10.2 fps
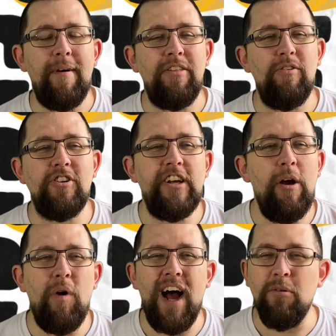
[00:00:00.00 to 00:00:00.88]
but I thought, do you
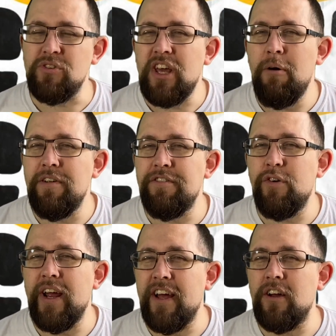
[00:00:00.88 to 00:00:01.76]
know what, I was going
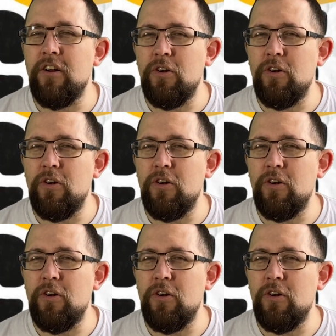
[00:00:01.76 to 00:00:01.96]
for it and I got